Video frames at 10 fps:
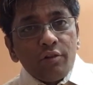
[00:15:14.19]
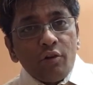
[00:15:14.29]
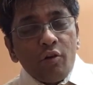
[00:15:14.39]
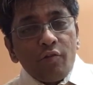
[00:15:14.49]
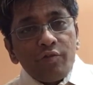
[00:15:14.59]

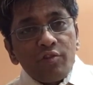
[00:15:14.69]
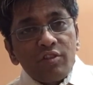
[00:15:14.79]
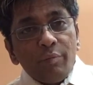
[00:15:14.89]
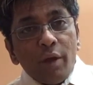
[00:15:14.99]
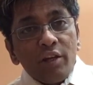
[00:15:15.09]
of
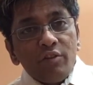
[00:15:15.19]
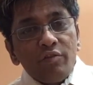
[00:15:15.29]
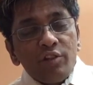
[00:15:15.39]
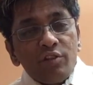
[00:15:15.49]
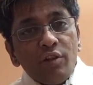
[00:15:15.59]
cement,
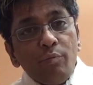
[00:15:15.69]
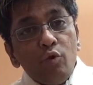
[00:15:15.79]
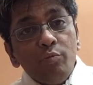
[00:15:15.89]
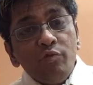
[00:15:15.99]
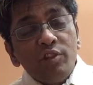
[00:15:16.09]
which the
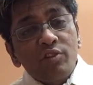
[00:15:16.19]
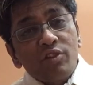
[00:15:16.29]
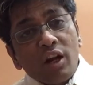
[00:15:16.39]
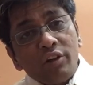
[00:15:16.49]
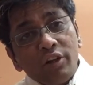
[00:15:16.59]
boom which
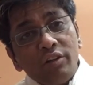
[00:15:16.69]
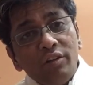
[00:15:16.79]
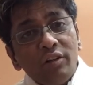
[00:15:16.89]
started,